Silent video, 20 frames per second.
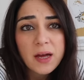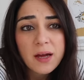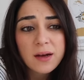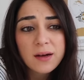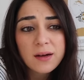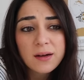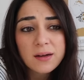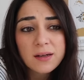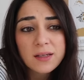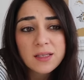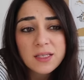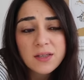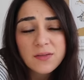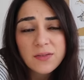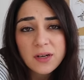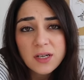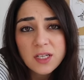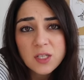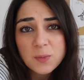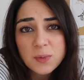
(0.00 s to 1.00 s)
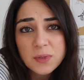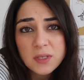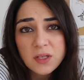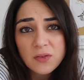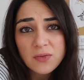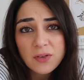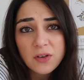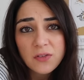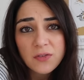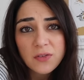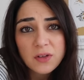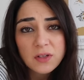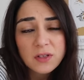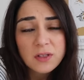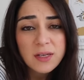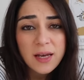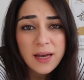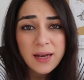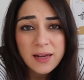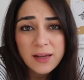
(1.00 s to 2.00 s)
Uh, it's a very specific
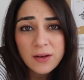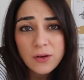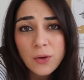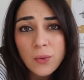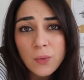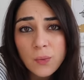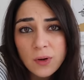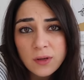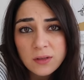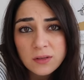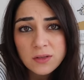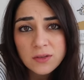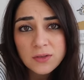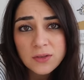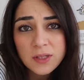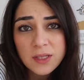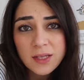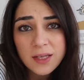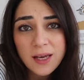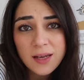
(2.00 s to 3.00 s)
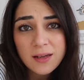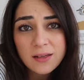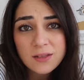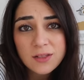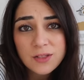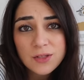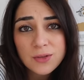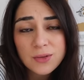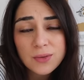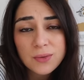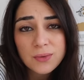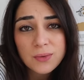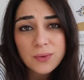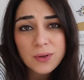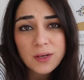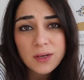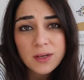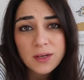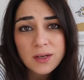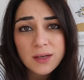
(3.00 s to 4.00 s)
field and I don't want to really get into
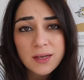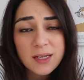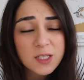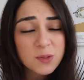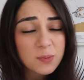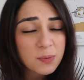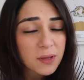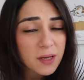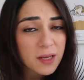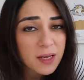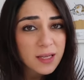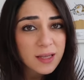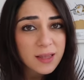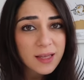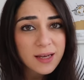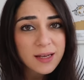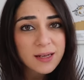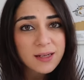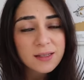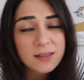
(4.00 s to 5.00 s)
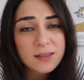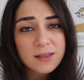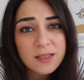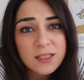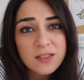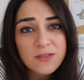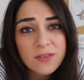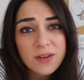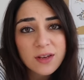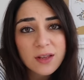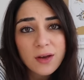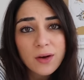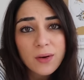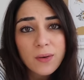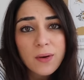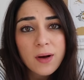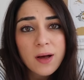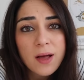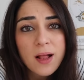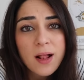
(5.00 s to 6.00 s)
uh, explaining that in this
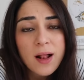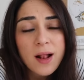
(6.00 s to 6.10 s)
video